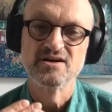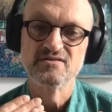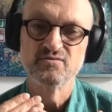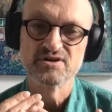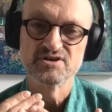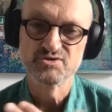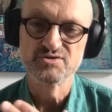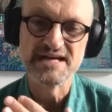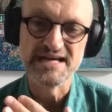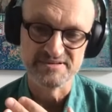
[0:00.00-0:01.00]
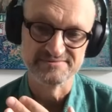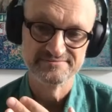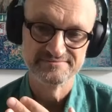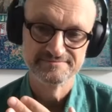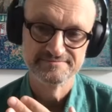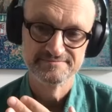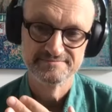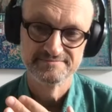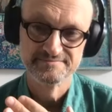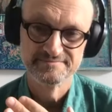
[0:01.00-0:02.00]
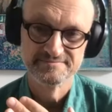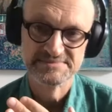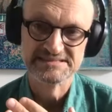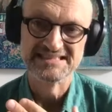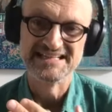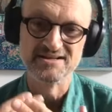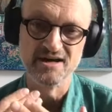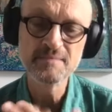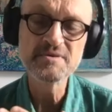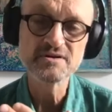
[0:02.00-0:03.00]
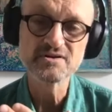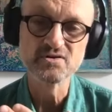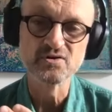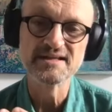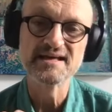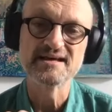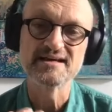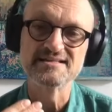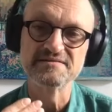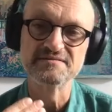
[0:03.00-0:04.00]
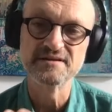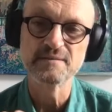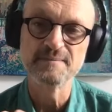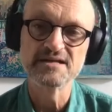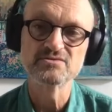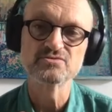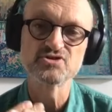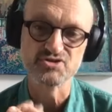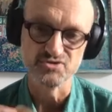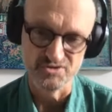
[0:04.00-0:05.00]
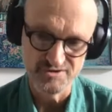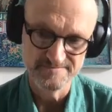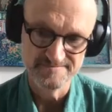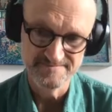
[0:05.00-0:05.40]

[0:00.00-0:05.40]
of what should happen. And I'm going to call that a developmental should.